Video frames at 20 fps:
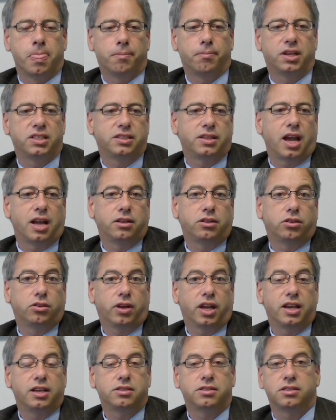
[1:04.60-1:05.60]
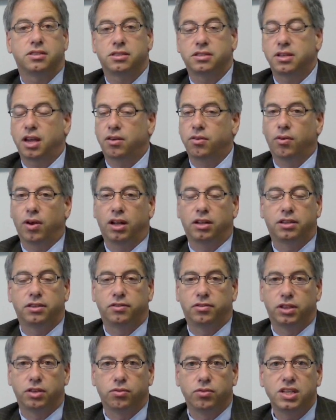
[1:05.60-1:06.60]
The Monsanto case is set
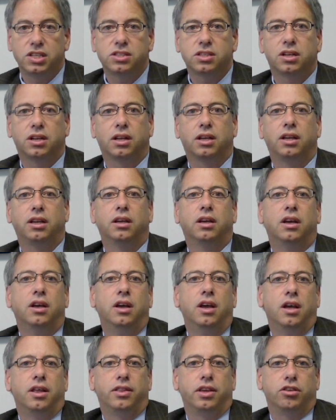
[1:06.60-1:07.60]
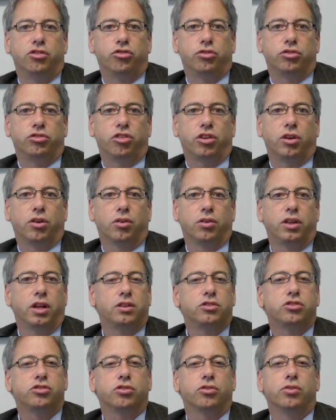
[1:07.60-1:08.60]
relatively recently. The issues here, the
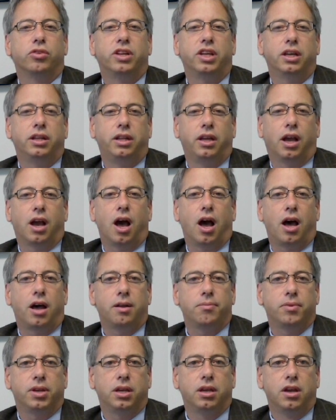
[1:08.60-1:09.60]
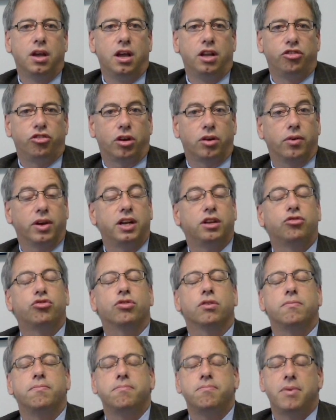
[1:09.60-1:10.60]
uncertainty in the economy, generate a
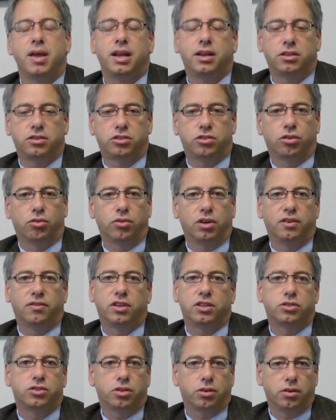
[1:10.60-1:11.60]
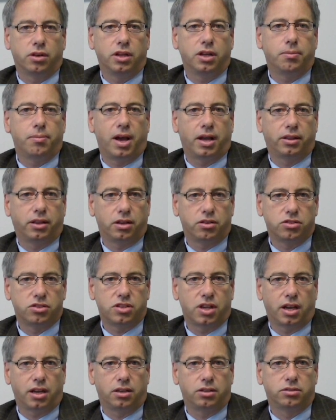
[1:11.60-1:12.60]
tremendous degree of uncertainty about their
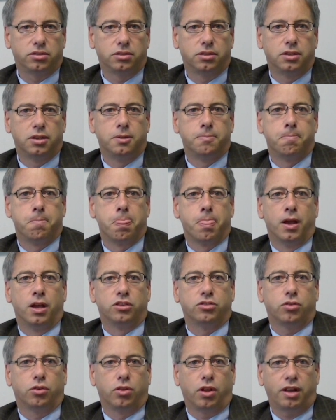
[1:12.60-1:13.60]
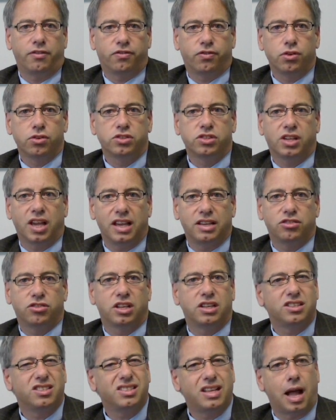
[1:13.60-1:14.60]
sales. So that first case
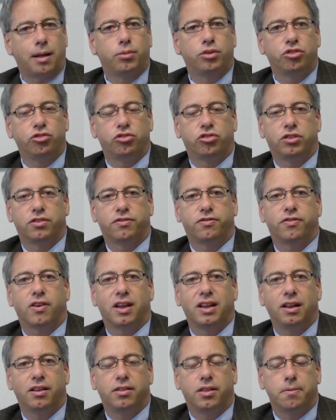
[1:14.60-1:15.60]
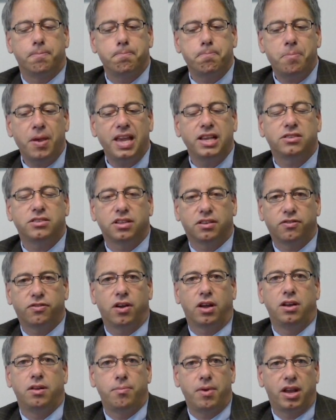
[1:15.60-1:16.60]
then establishes the, the basic
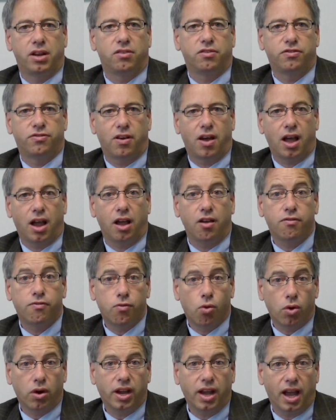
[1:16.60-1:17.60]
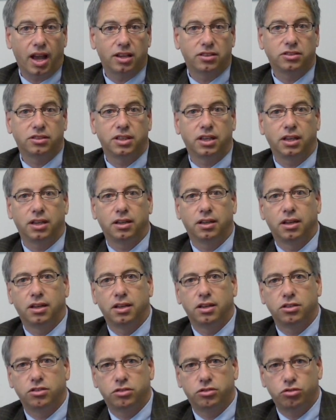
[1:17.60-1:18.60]
fundamental forecasting
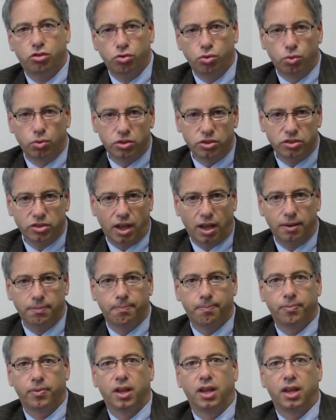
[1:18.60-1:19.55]
tool set.